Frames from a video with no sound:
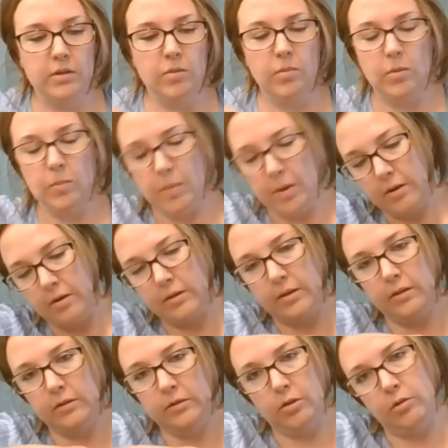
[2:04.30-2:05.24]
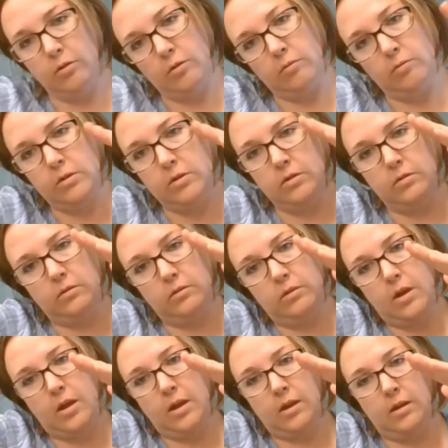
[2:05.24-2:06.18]
to be parallel to your original
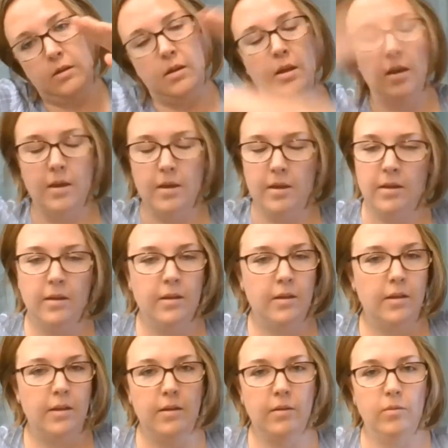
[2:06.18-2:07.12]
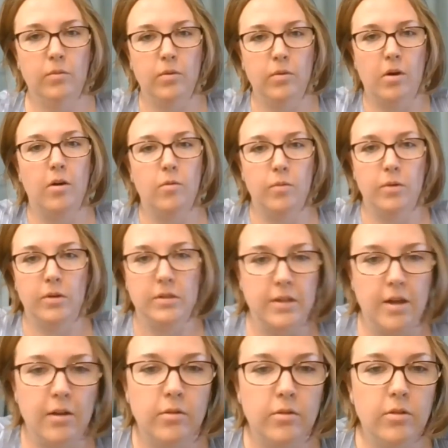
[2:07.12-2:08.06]
line. It all
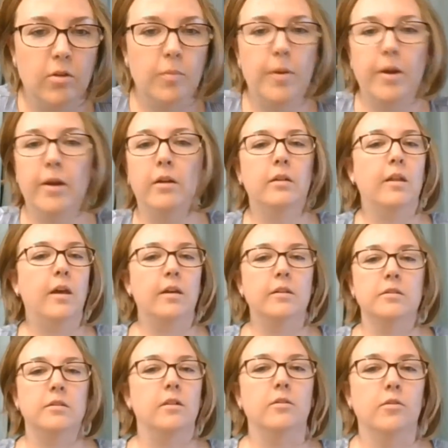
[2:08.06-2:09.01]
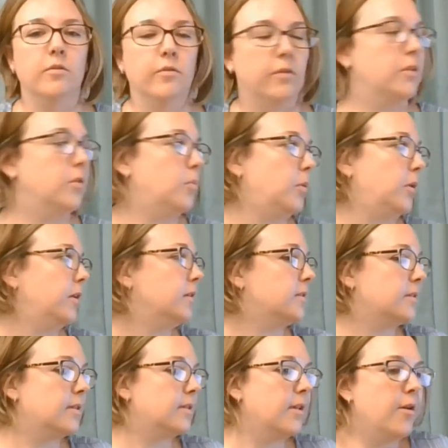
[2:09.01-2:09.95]
works out. There are parallel lines all over the
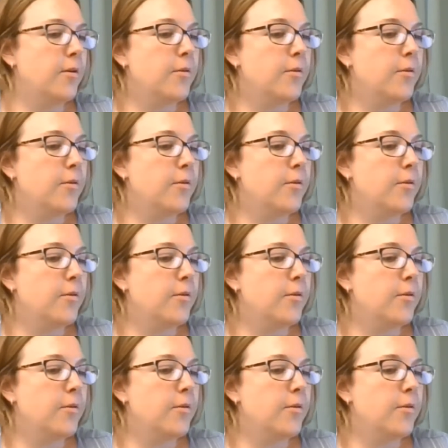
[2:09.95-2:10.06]
place.